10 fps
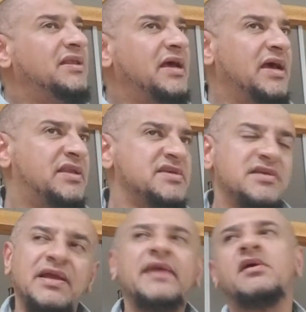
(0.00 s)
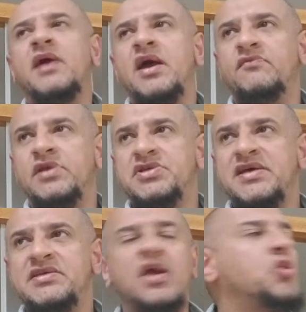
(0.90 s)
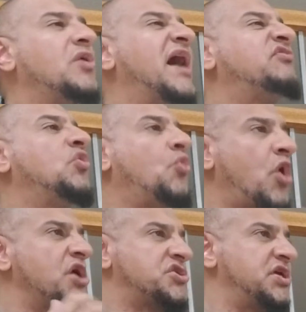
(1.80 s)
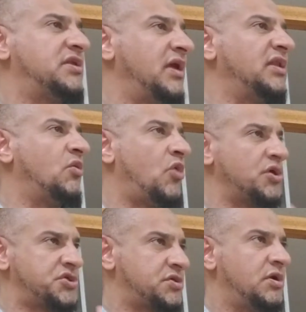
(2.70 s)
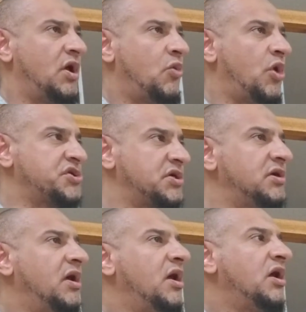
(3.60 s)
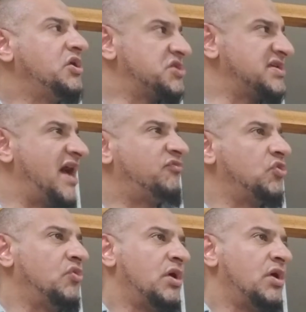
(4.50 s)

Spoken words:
it is a lighter kind of najasa. You don't have to wash it in the washer. You just have to,